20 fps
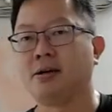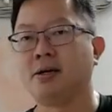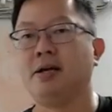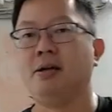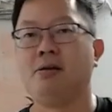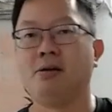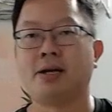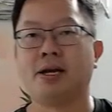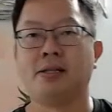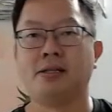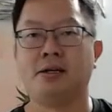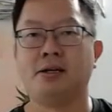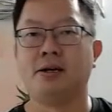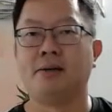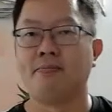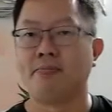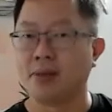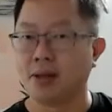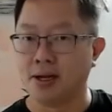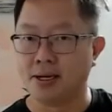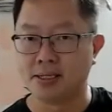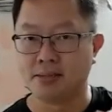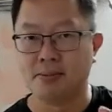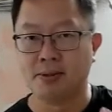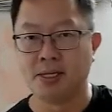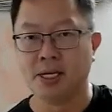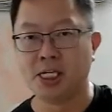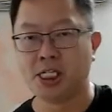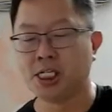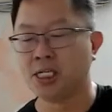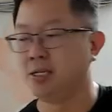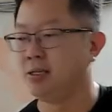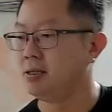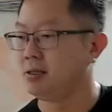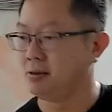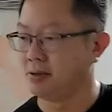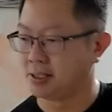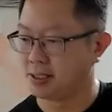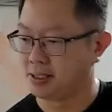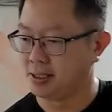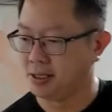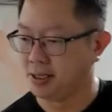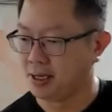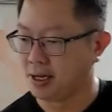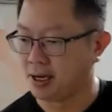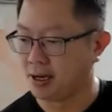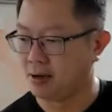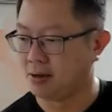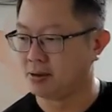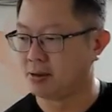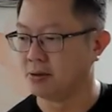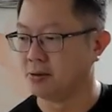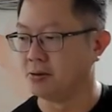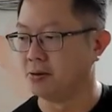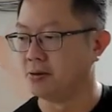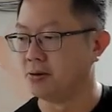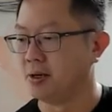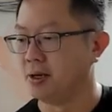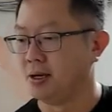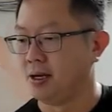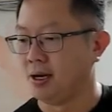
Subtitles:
Okay, look at the explanation to see how to